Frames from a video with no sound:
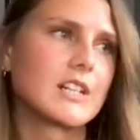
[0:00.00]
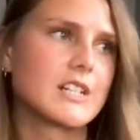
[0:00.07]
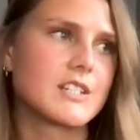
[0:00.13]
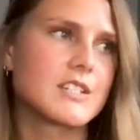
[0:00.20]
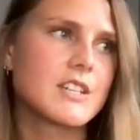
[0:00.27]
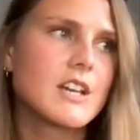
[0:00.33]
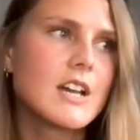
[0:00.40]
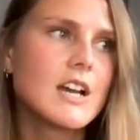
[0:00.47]

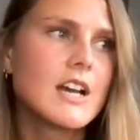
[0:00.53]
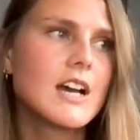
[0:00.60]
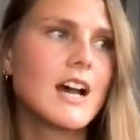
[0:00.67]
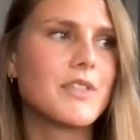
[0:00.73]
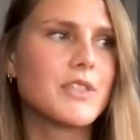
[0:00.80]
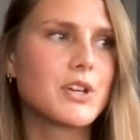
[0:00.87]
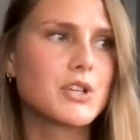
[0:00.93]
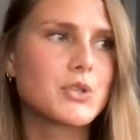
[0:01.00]
years,
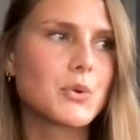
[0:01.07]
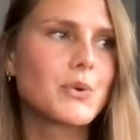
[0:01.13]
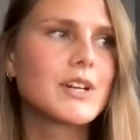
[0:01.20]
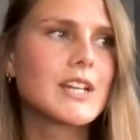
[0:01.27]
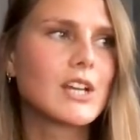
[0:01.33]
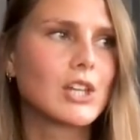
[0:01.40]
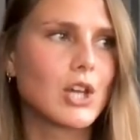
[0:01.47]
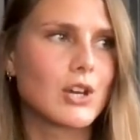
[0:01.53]
that there's
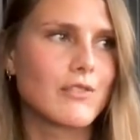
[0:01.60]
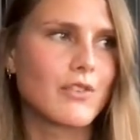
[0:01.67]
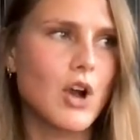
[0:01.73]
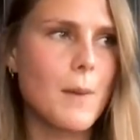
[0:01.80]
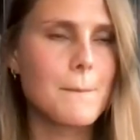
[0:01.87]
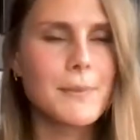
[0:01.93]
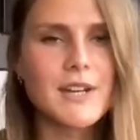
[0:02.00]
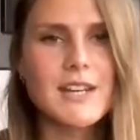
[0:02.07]
already a lot of
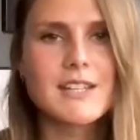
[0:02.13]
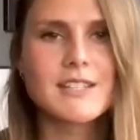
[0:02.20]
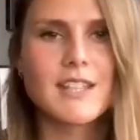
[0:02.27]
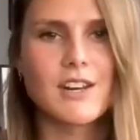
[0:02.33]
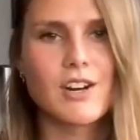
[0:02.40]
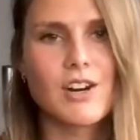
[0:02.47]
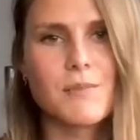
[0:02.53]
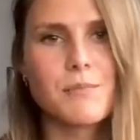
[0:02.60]
companies
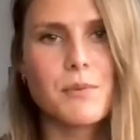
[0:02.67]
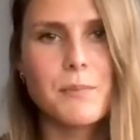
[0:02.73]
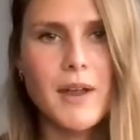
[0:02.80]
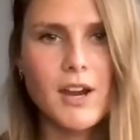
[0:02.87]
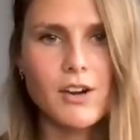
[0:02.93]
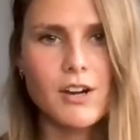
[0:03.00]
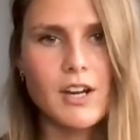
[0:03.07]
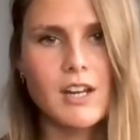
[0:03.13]
that are
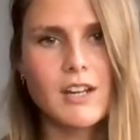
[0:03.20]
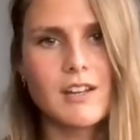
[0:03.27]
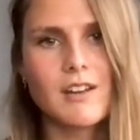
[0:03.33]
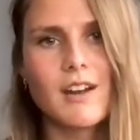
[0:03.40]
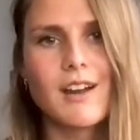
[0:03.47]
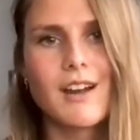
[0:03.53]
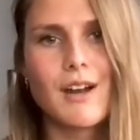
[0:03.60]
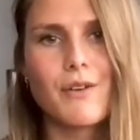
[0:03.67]
preparing
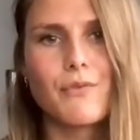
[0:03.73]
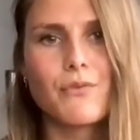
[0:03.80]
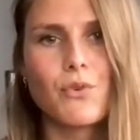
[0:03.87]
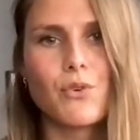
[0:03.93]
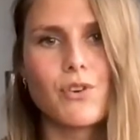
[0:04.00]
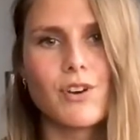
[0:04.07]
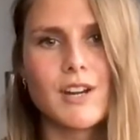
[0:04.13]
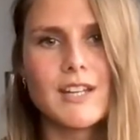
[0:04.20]

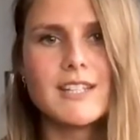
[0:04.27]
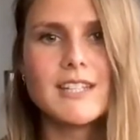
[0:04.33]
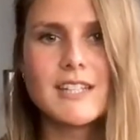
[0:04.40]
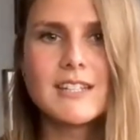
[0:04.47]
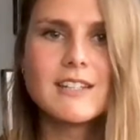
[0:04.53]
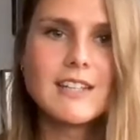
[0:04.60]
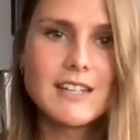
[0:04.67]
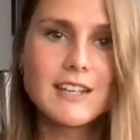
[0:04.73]
for
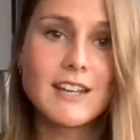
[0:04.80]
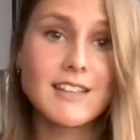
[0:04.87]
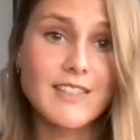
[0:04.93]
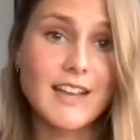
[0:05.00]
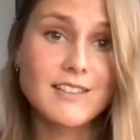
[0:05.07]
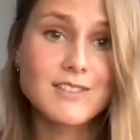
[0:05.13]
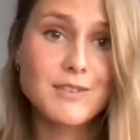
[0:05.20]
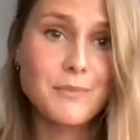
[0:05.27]
indeed needing
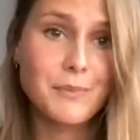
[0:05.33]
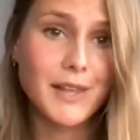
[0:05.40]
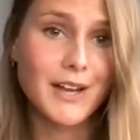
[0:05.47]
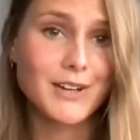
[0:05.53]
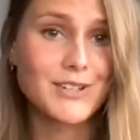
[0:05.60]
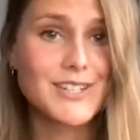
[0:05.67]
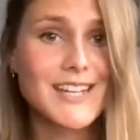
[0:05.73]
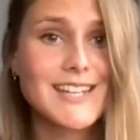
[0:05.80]
that
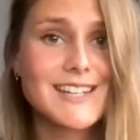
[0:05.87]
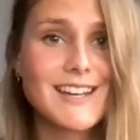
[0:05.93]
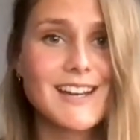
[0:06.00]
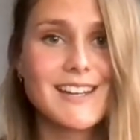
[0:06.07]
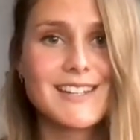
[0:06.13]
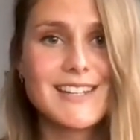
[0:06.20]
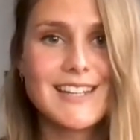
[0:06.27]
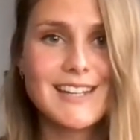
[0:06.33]
supplier data
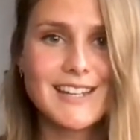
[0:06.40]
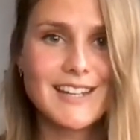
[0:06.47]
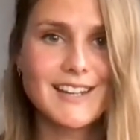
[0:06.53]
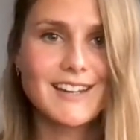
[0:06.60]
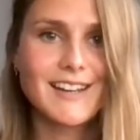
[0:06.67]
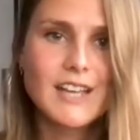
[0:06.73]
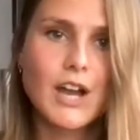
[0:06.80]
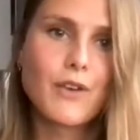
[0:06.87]
and needing,
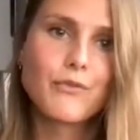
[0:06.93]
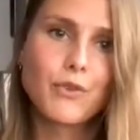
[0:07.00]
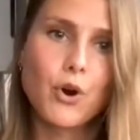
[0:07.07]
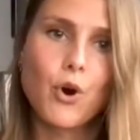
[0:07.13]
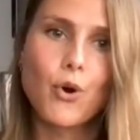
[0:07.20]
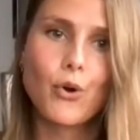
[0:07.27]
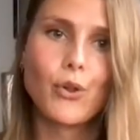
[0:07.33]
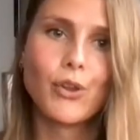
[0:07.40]
for
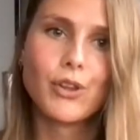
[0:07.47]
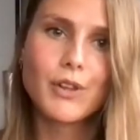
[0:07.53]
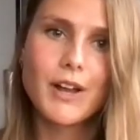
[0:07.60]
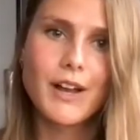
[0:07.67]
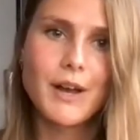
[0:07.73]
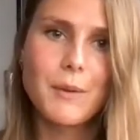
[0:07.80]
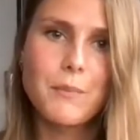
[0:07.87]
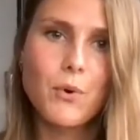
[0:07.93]
all
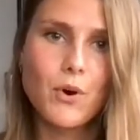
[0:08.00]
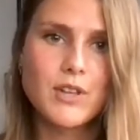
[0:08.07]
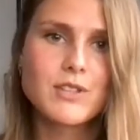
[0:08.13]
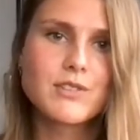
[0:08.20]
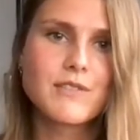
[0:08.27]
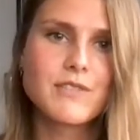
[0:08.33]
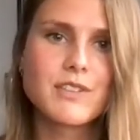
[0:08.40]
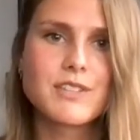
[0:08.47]

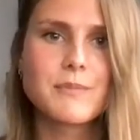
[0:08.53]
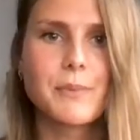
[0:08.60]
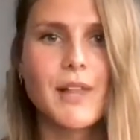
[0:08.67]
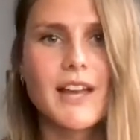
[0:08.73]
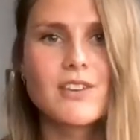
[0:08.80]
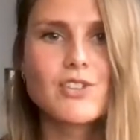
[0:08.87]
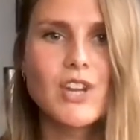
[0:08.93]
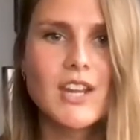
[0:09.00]
points of the
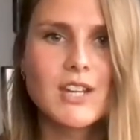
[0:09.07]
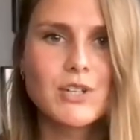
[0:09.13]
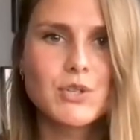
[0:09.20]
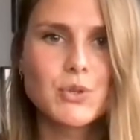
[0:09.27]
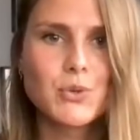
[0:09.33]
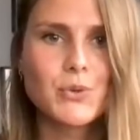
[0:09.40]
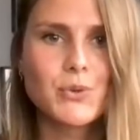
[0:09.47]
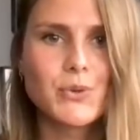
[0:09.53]
supply chain
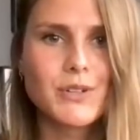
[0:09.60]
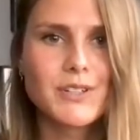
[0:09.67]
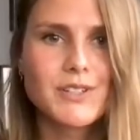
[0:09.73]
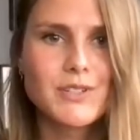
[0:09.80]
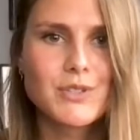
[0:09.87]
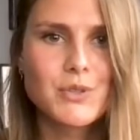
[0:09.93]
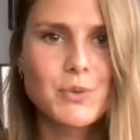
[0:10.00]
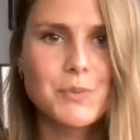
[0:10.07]
to
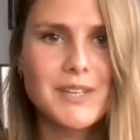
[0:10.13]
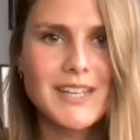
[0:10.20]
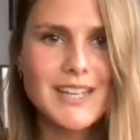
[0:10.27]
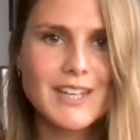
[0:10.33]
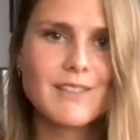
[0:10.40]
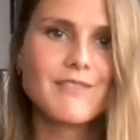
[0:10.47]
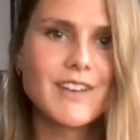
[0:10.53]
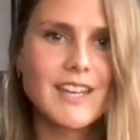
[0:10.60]
be
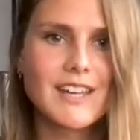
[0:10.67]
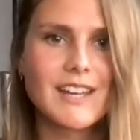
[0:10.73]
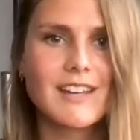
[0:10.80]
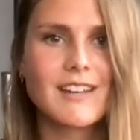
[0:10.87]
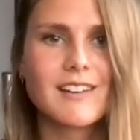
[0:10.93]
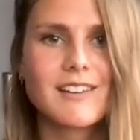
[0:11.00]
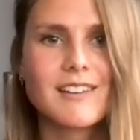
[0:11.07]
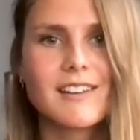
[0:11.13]

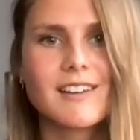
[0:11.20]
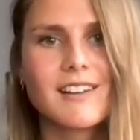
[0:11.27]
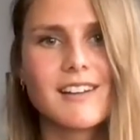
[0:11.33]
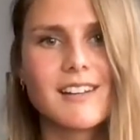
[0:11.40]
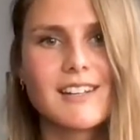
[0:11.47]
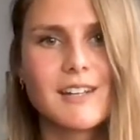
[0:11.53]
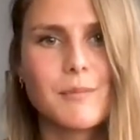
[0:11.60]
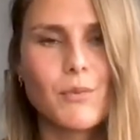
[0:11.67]
innovating
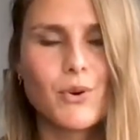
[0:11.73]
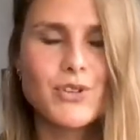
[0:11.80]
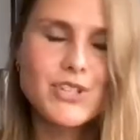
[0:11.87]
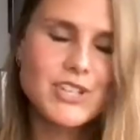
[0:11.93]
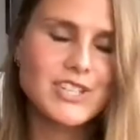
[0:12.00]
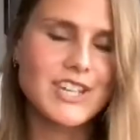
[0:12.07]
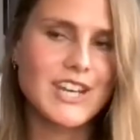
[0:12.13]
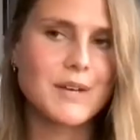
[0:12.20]
in a more
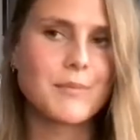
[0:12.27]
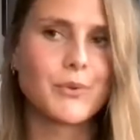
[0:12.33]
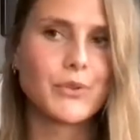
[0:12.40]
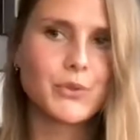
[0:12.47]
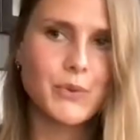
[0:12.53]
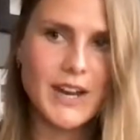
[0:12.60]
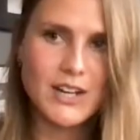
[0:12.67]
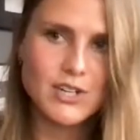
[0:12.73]
sustainable
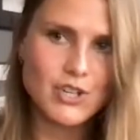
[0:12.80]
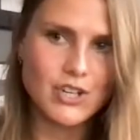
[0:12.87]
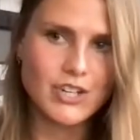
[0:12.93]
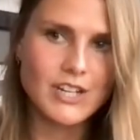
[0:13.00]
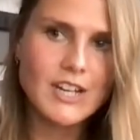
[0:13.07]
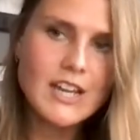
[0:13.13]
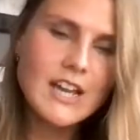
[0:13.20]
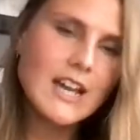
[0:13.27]
direction.